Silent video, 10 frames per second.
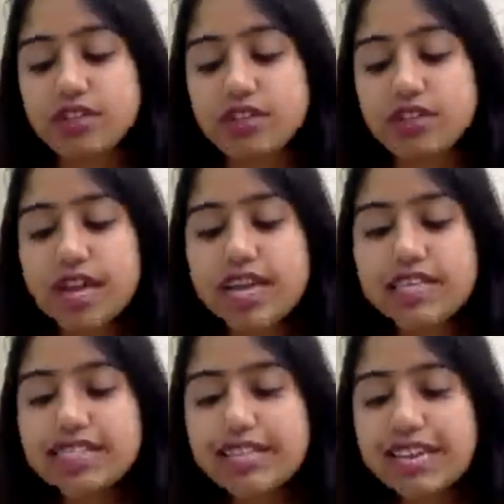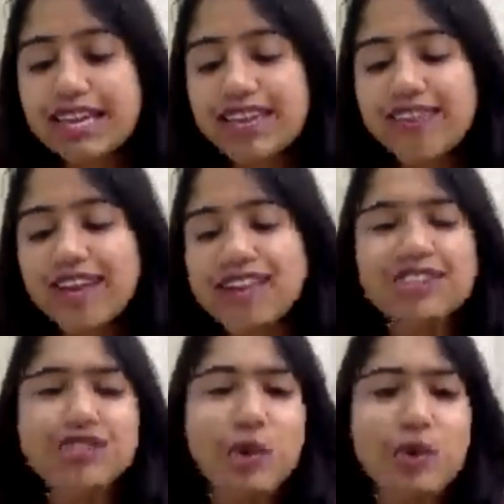There's no
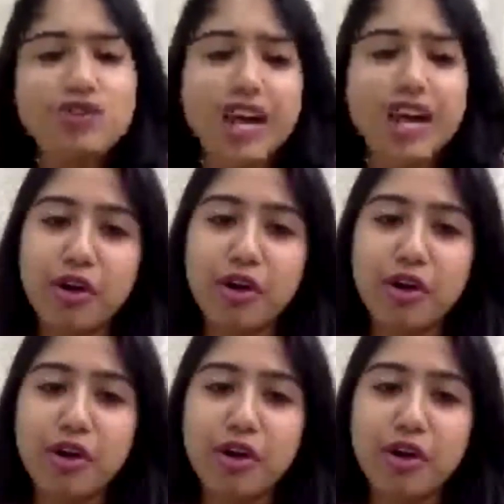general rule in life.